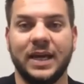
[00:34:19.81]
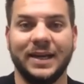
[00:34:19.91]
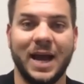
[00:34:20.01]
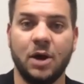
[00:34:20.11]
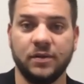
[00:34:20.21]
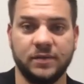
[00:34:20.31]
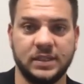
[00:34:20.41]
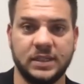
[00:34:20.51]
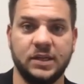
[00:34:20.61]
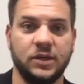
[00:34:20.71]
Now, all of a
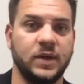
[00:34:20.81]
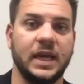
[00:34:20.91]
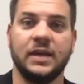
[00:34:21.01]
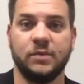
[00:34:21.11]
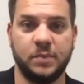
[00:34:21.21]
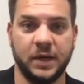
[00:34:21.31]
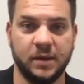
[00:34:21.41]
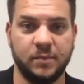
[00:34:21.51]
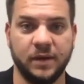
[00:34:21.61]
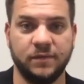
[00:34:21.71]
sudden, you can't even pick
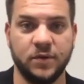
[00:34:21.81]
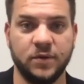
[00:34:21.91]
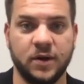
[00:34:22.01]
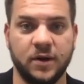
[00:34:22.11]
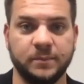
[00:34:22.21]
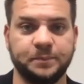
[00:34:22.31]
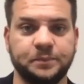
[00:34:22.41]
up my phone call.